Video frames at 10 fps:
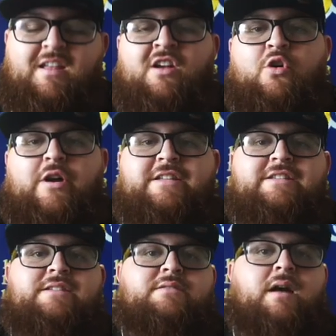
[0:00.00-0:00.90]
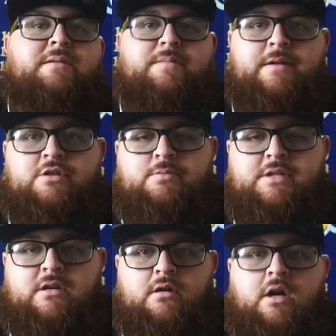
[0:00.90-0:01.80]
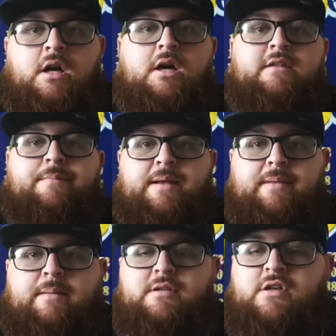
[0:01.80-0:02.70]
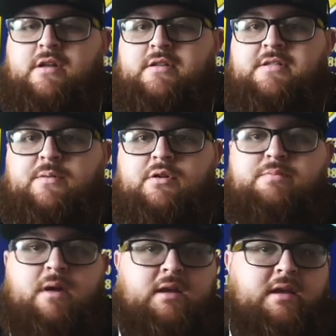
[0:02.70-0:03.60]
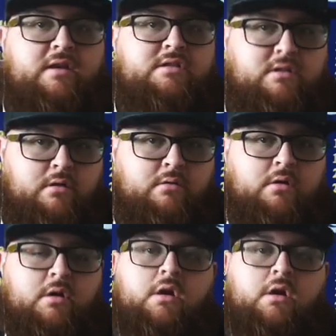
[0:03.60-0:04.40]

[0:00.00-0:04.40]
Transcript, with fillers: Go ahead and subscribe to my YouTube channel, The Big Baby Jonathan Sports Podcast Show.